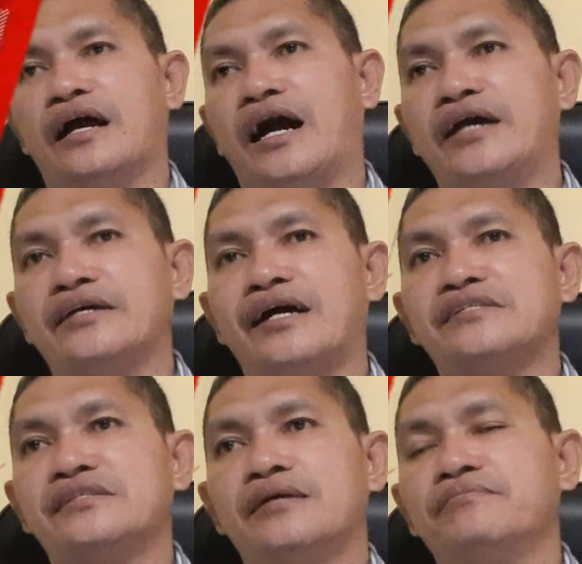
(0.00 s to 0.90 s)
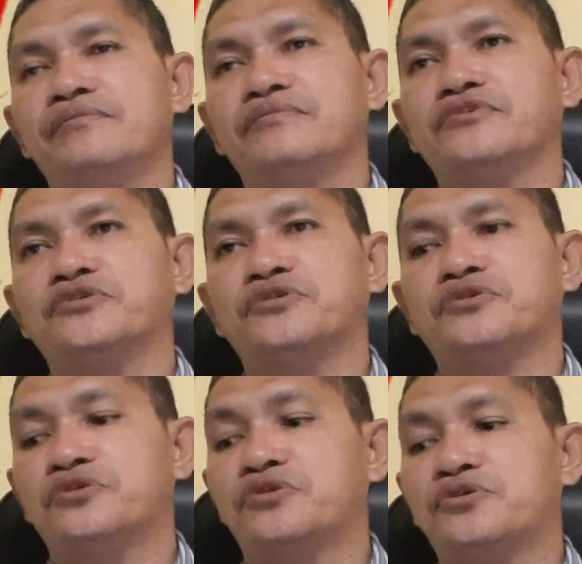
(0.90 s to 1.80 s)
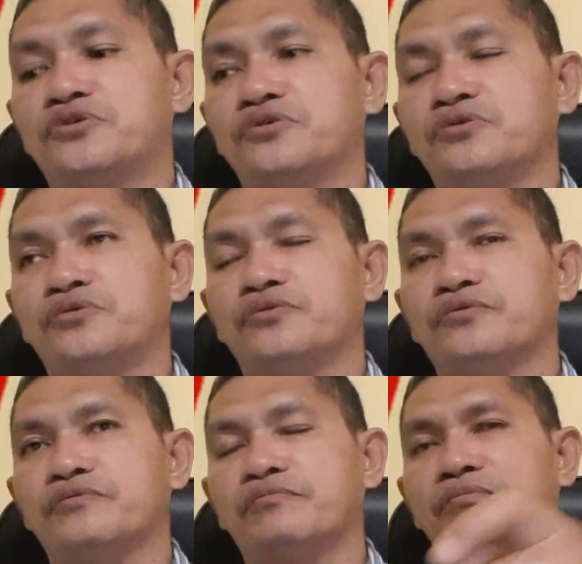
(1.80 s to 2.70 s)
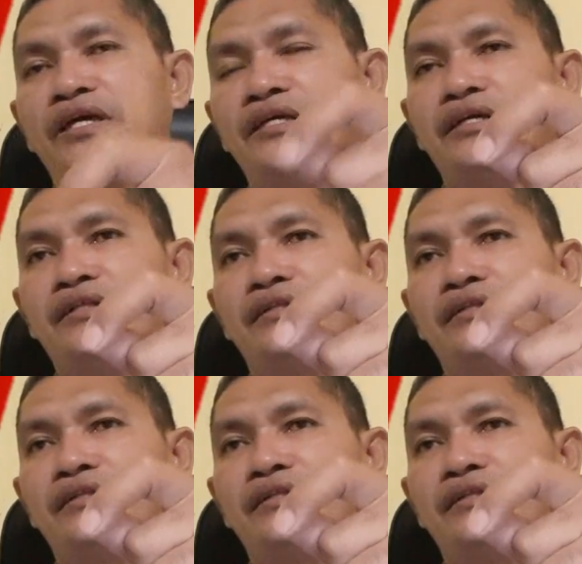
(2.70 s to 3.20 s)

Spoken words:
I asked them to make